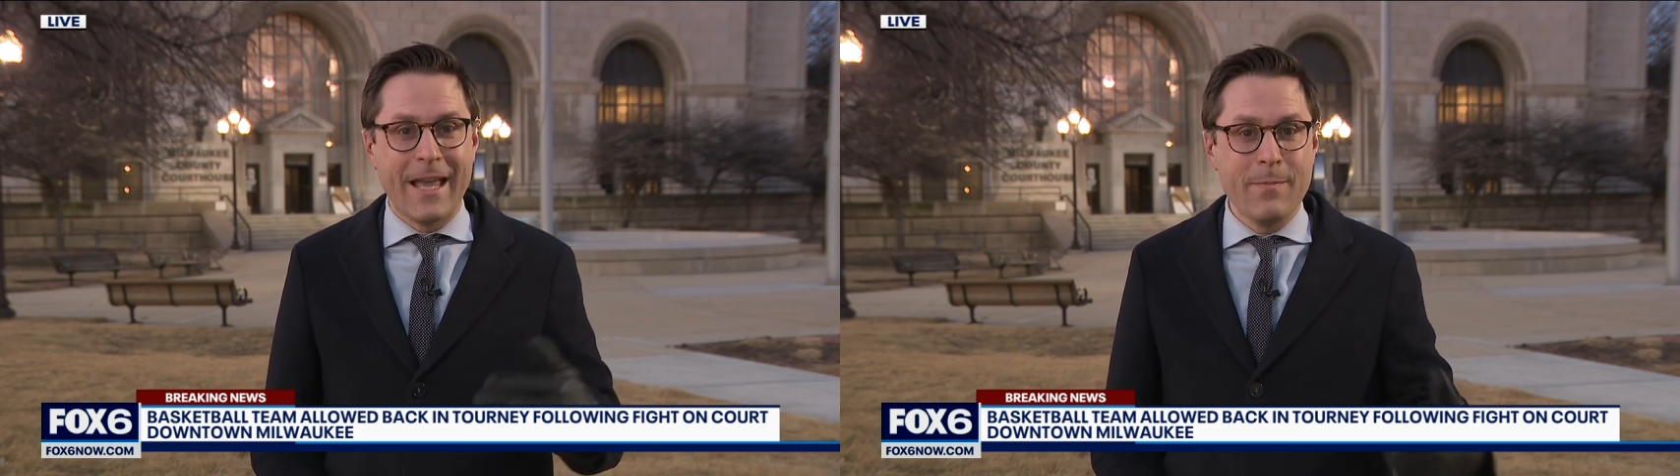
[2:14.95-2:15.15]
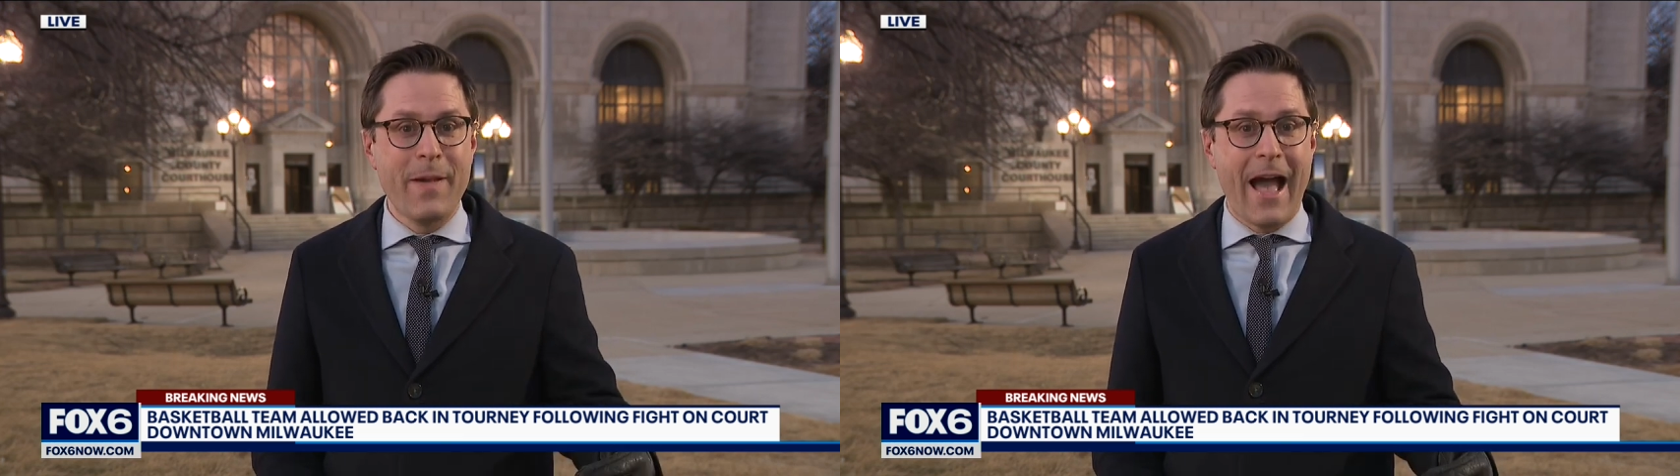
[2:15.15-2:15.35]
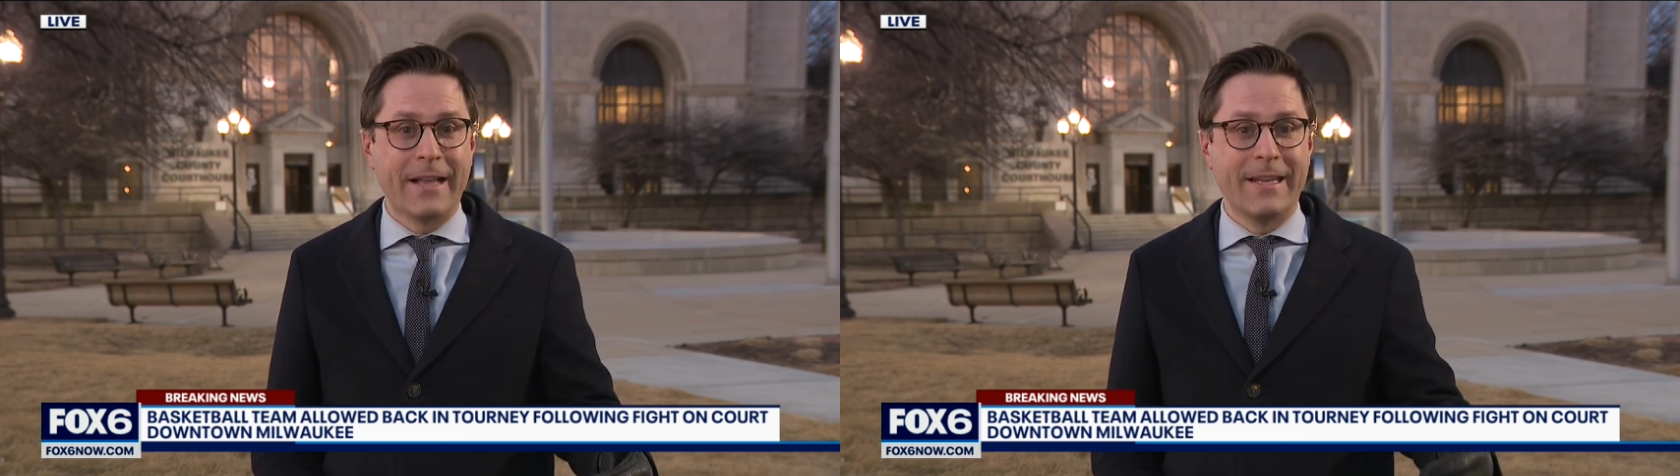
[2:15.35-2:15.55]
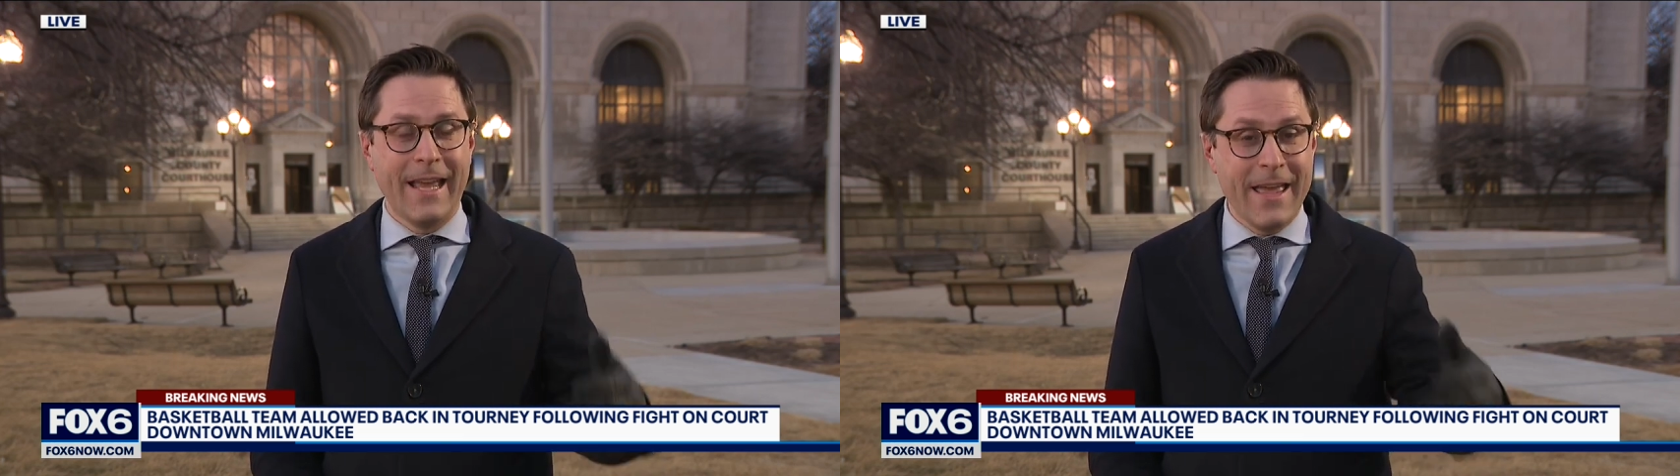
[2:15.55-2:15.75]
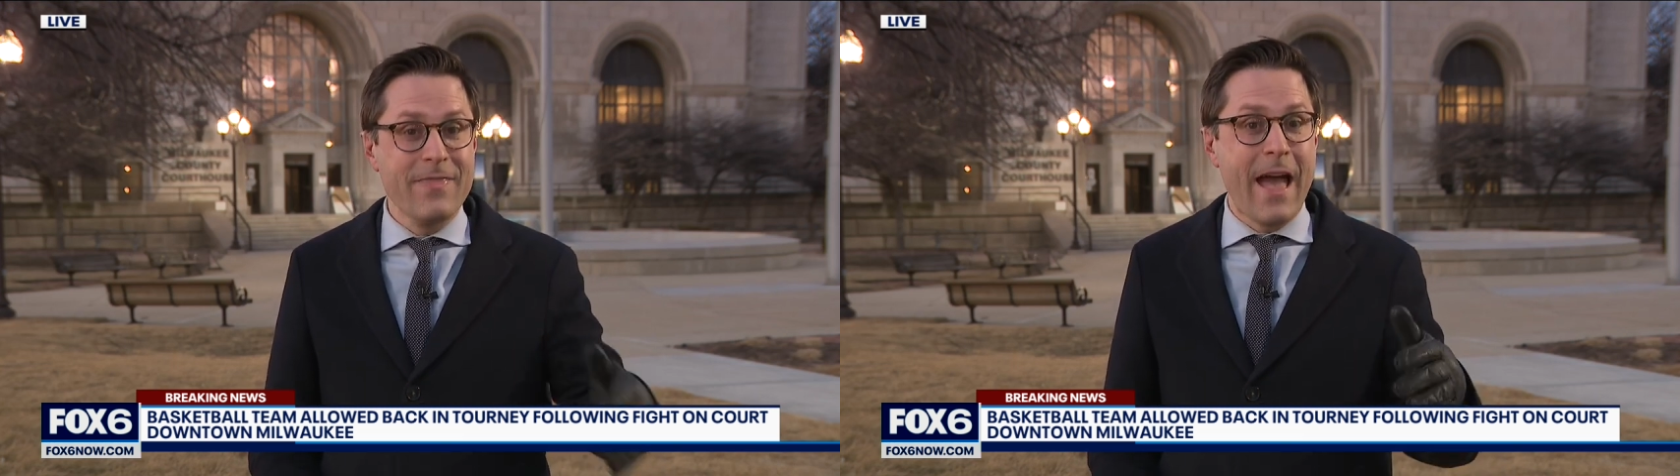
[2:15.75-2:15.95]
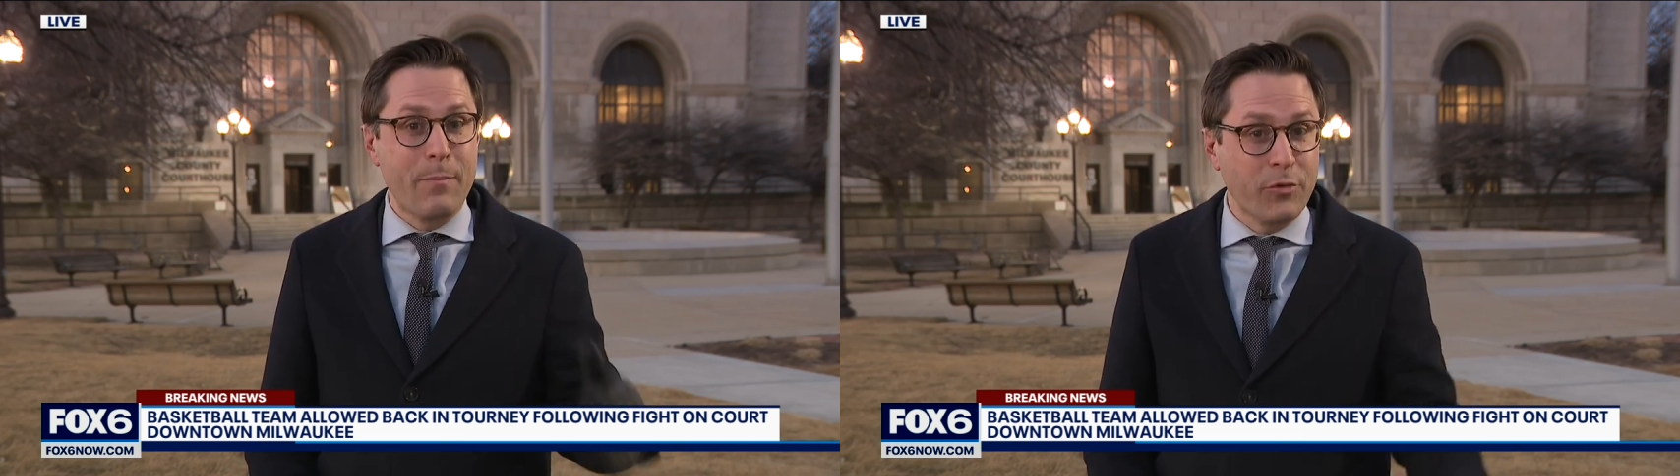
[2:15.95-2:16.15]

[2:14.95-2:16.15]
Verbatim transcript: impacted in that